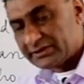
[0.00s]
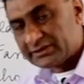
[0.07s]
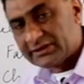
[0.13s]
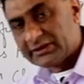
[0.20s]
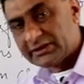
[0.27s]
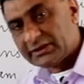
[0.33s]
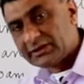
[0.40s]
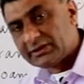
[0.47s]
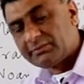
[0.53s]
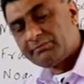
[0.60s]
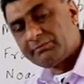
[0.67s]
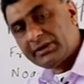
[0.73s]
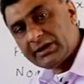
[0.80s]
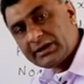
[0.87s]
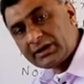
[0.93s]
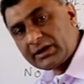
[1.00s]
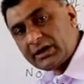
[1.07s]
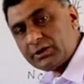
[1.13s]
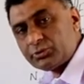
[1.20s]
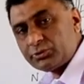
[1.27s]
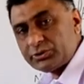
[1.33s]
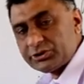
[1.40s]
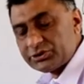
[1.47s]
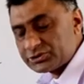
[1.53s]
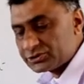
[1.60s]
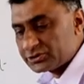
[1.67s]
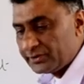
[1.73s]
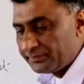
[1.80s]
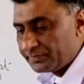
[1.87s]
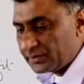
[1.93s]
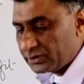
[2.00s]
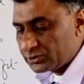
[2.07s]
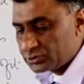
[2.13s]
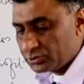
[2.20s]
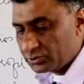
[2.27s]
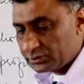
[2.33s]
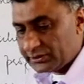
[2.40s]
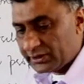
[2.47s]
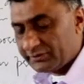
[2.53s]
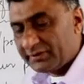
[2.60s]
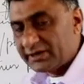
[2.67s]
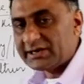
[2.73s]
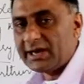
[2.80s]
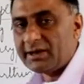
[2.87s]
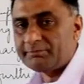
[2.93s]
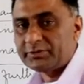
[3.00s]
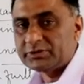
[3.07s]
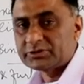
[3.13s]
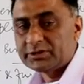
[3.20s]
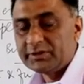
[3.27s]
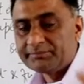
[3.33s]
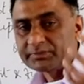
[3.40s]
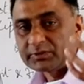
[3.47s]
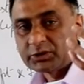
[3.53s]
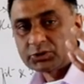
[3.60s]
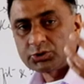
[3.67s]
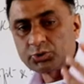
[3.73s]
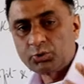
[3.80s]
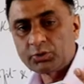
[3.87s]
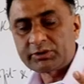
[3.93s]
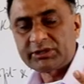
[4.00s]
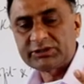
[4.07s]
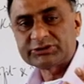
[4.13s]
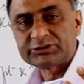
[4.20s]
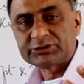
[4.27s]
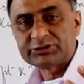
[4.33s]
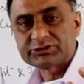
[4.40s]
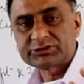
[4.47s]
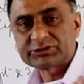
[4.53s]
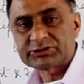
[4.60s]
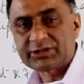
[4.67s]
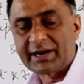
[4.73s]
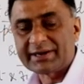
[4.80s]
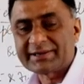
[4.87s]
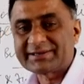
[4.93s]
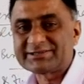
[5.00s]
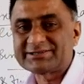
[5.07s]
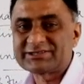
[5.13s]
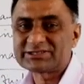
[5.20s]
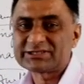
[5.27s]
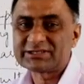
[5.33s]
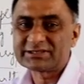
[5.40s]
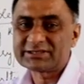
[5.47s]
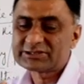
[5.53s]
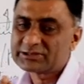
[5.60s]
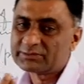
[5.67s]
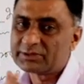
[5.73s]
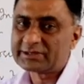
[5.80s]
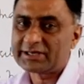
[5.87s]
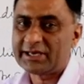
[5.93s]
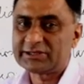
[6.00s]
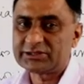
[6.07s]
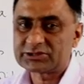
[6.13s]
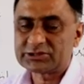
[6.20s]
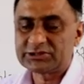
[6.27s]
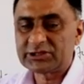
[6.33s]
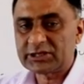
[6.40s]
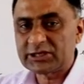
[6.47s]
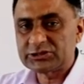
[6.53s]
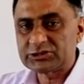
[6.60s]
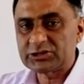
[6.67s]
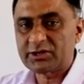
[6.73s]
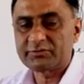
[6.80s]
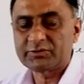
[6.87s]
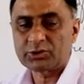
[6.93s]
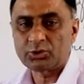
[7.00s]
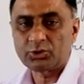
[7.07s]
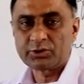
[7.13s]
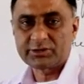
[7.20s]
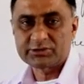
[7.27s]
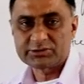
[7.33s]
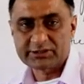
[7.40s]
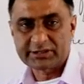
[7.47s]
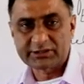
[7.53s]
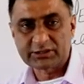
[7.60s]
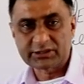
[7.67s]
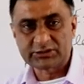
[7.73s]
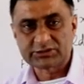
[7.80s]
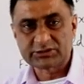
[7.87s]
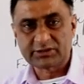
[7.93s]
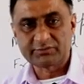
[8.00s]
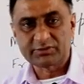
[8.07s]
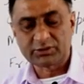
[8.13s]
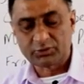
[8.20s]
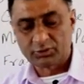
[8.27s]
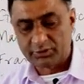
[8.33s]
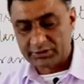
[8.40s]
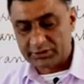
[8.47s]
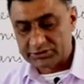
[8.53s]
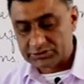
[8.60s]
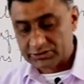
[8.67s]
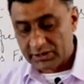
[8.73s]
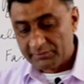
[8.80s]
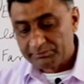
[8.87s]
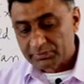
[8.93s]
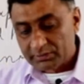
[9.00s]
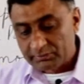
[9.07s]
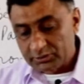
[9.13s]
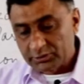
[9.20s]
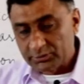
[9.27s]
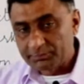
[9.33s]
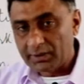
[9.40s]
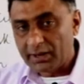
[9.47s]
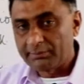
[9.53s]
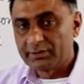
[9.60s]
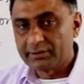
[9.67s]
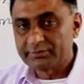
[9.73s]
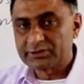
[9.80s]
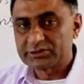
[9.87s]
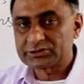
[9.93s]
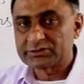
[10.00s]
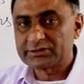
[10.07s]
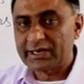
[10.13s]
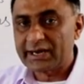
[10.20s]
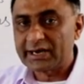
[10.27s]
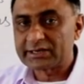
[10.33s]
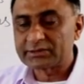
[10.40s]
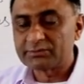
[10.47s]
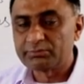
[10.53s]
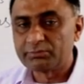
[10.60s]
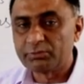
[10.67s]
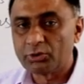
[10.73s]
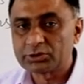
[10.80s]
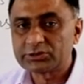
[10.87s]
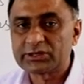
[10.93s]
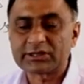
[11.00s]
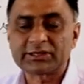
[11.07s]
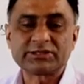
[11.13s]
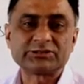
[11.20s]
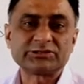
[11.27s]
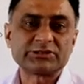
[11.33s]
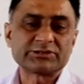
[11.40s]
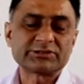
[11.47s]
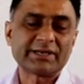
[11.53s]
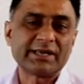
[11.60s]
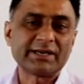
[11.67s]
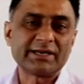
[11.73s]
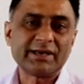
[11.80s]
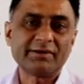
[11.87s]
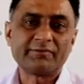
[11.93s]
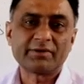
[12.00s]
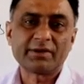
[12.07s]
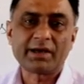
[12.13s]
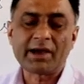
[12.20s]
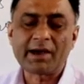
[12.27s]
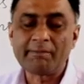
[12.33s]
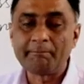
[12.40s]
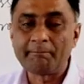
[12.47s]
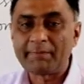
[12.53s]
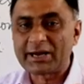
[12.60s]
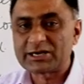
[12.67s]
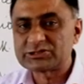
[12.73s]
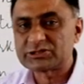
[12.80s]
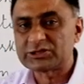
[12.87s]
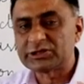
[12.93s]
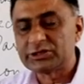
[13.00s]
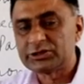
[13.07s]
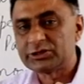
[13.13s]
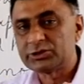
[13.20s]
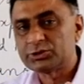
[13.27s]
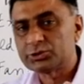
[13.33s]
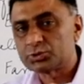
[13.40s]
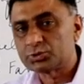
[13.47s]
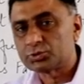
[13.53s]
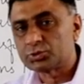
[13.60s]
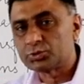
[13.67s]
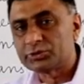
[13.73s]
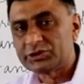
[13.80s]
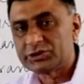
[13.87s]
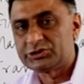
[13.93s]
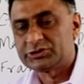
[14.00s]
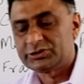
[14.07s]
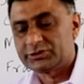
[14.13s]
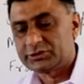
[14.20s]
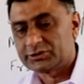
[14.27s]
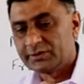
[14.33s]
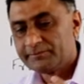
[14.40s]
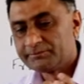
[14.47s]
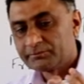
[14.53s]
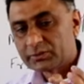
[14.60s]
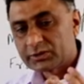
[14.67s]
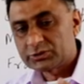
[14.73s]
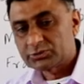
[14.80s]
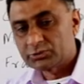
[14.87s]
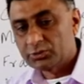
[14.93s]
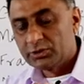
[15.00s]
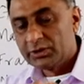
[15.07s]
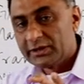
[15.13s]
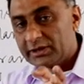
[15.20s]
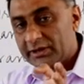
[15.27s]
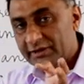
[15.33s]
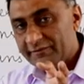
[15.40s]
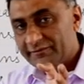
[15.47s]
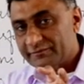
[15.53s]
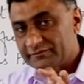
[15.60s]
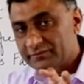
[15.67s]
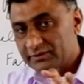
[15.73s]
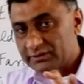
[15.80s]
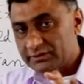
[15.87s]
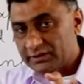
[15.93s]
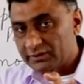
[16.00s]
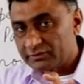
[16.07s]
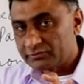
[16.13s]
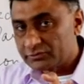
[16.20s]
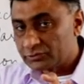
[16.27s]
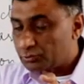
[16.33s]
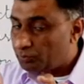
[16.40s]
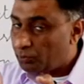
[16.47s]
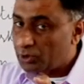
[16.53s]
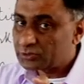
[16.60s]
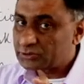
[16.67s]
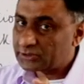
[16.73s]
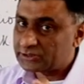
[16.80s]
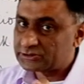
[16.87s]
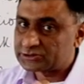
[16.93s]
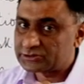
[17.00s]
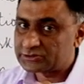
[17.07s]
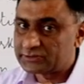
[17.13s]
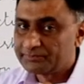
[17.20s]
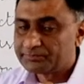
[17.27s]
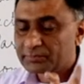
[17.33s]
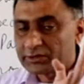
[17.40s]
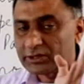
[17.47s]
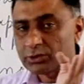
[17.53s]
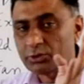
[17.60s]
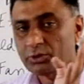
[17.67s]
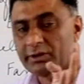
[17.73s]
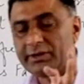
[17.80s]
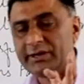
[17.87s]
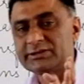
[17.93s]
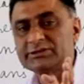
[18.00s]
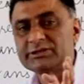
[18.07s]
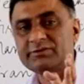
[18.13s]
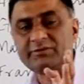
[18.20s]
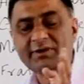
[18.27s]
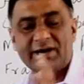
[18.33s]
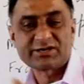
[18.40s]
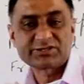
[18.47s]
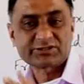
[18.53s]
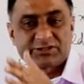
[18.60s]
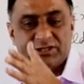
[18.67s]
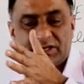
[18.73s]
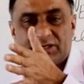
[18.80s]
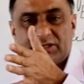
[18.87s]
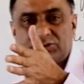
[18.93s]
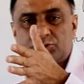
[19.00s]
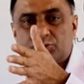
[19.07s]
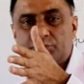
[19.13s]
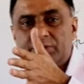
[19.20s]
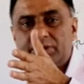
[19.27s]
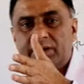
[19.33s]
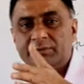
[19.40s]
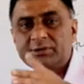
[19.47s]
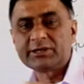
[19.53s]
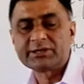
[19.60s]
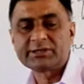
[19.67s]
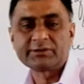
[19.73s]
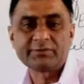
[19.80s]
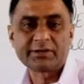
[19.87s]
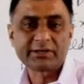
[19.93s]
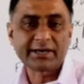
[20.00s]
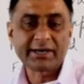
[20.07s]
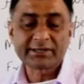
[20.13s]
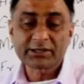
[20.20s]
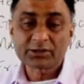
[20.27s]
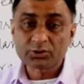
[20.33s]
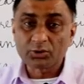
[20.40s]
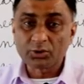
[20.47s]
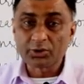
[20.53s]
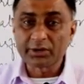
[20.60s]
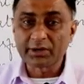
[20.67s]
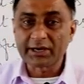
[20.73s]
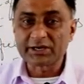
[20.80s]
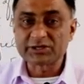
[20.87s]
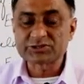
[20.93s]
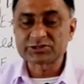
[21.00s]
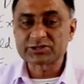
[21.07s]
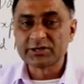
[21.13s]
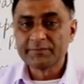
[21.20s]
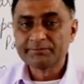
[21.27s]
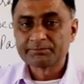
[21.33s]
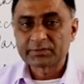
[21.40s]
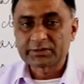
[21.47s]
When they make colonies, so then what happens? Two cultures start existing simultaneously, the culture of the colonizer and the culture of the colonized. But the problem is that both the cultures can never merge into each other. So if both cultures, the colonizer wants their culture to be dominated one, and the colonized,